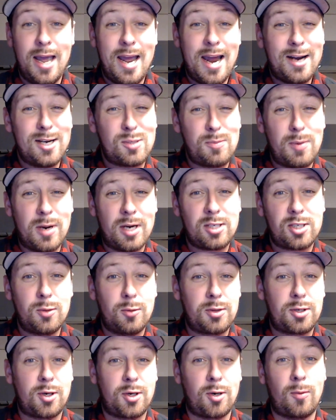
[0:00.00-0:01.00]
And especially
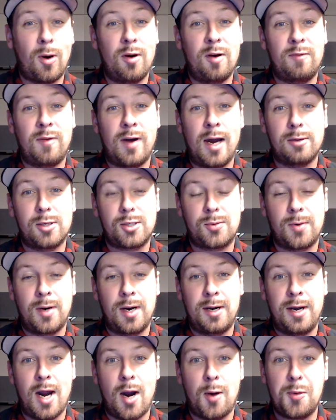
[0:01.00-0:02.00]
with coronavirus
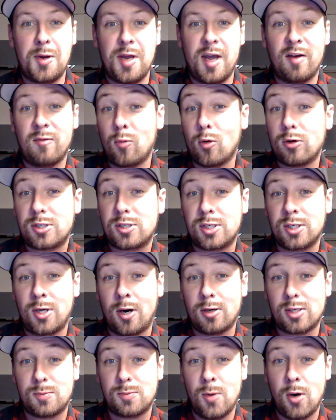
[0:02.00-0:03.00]
right now, we have more
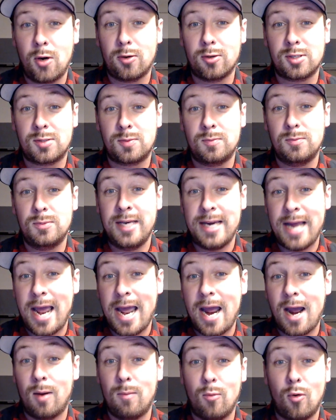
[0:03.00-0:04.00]
cigar smokers
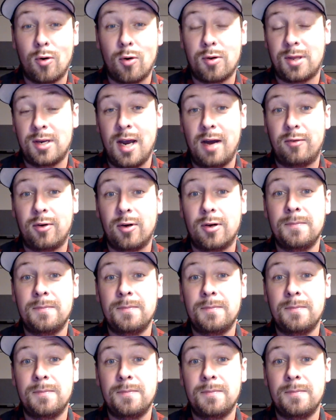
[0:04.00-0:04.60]
now more than ever.